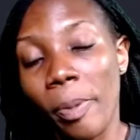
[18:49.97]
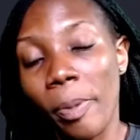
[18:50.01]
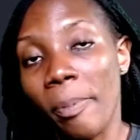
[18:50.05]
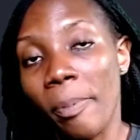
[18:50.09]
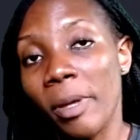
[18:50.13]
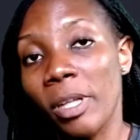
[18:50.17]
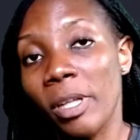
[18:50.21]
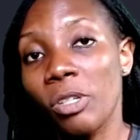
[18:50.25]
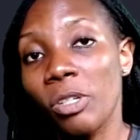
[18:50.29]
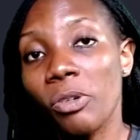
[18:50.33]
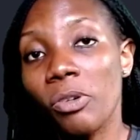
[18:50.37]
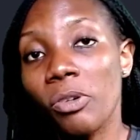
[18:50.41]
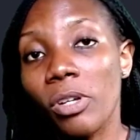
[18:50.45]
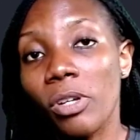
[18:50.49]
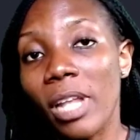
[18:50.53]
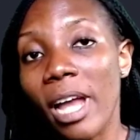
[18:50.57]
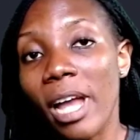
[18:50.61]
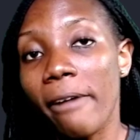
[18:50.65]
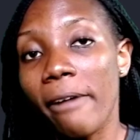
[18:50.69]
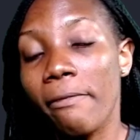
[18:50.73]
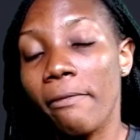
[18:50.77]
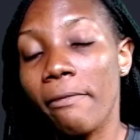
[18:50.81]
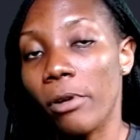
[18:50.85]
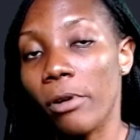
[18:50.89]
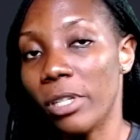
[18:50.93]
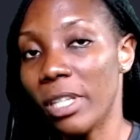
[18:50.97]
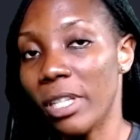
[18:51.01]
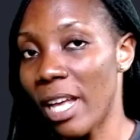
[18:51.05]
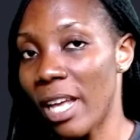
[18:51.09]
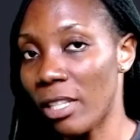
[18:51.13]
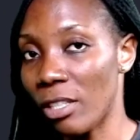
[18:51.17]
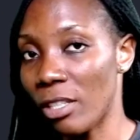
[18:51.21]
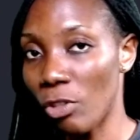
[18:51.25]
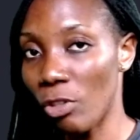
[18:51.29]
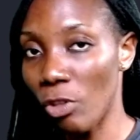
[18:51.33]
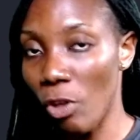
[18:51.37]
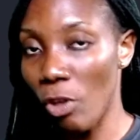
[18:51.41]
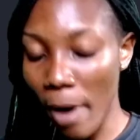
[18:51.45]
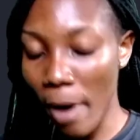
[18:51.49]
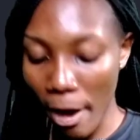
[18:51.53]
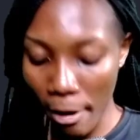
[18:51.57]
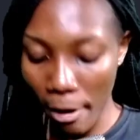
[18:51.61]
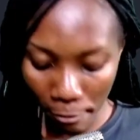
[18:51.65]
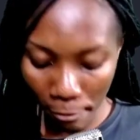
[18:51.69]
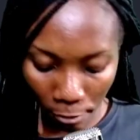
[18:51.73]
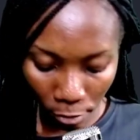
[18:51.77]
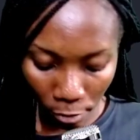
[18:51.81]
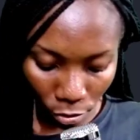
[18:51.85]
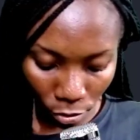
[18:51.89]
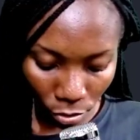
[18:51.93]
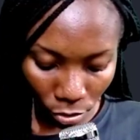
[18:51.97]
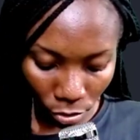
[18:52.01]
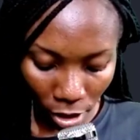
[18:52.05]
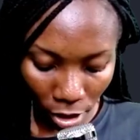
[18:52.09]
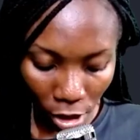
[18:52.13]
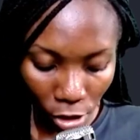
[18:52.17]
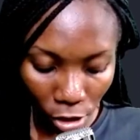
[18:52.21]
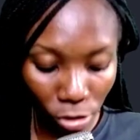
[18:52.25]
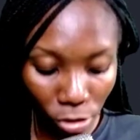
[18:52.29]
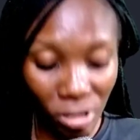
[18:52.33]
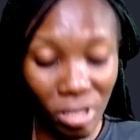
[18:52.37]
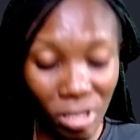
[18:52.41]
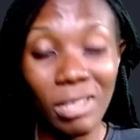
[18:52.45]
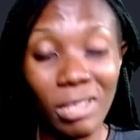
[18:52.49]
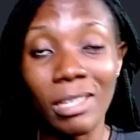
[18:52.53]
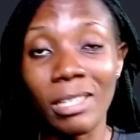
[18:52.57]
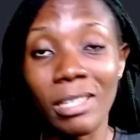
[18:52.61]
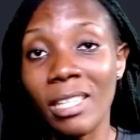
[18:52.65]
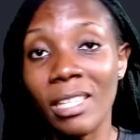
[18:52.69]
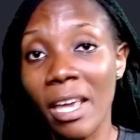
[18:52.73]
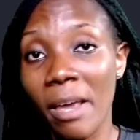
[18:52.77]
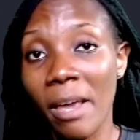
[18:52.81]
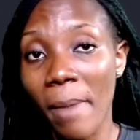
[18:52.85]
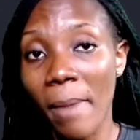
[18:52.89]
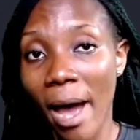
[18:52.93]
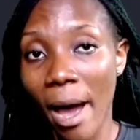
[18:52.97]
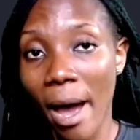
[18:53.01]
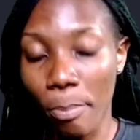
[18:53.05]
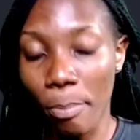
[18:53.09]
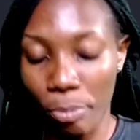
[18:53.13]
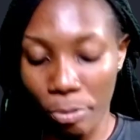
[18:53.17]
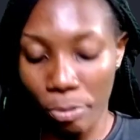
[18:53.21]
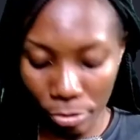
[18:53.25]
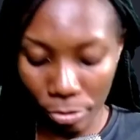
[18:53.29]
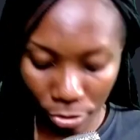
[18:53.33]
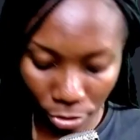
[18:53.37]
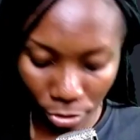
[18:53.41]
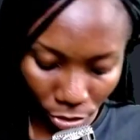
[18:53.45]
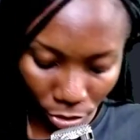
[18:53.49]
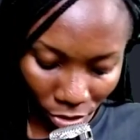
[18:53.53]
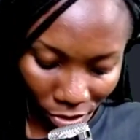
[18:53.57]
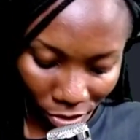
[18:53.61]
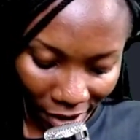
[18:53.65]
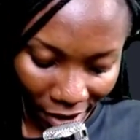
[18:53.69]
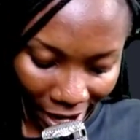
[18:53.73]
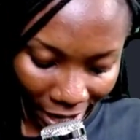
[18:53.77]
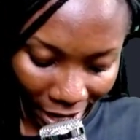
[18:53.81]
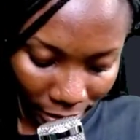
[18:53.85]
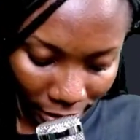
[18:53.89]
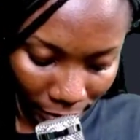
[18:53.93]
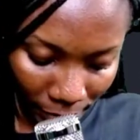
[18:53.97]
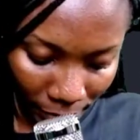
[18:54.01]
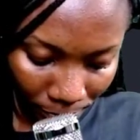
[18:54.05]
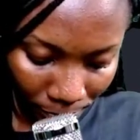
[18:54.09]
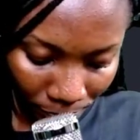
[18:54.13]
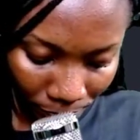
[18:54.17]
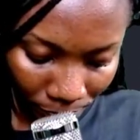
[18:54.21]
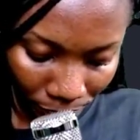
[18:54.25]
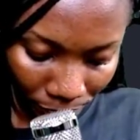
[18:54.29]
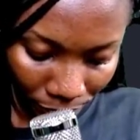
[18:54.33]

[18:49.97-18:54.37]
perpendicular force as the normal force, okay, using the same approach, alright?